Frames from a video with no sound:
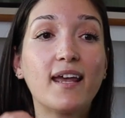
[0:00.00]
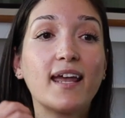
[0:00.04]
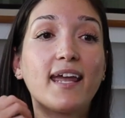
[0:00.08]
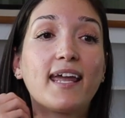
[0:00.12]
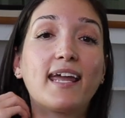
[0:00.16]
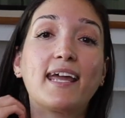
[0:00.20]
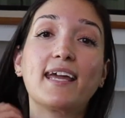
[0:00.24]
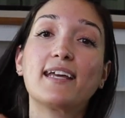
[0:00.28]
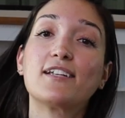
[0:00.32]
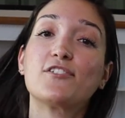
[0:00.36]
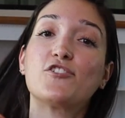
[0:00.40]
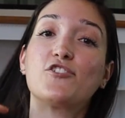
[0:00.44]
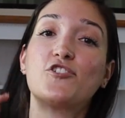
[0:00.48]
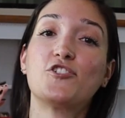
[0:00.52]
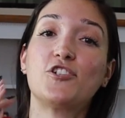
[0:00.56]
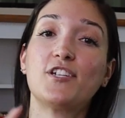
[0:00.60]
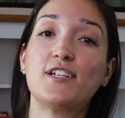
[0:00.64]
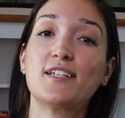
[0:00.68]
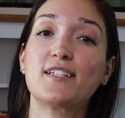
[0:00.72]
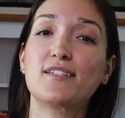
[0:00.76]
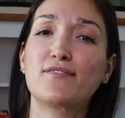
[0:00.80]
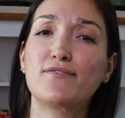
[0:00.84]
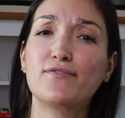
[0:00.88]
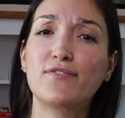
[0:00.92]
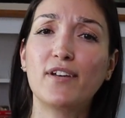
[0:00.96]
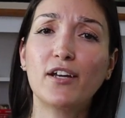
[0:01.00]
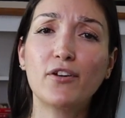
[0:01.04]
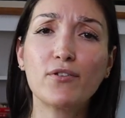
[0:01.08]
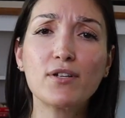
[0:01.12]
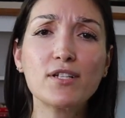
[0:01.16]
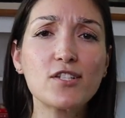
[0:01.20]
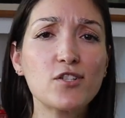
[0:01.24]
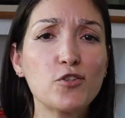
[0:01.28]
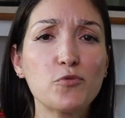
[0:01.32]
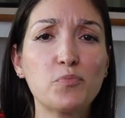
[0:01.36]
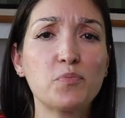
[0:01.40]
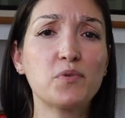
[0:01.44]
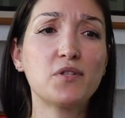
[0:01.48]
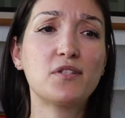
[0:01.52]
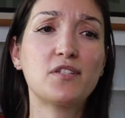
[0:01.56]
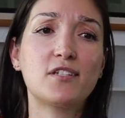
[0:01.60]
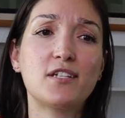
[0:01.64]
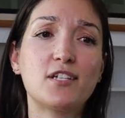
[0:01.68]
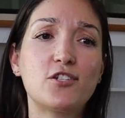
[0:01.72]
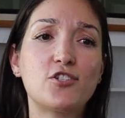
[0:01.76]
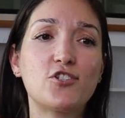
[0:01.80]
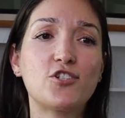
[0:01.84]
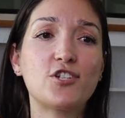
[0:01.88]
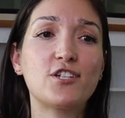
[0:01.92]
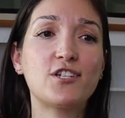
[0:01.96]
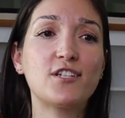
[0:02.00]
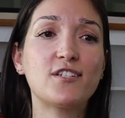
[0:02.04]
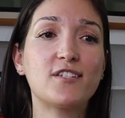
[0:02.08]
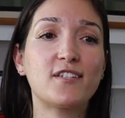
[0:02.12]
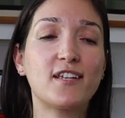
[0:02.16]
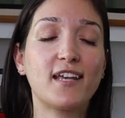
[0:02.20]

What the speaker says: and she's very superstitious,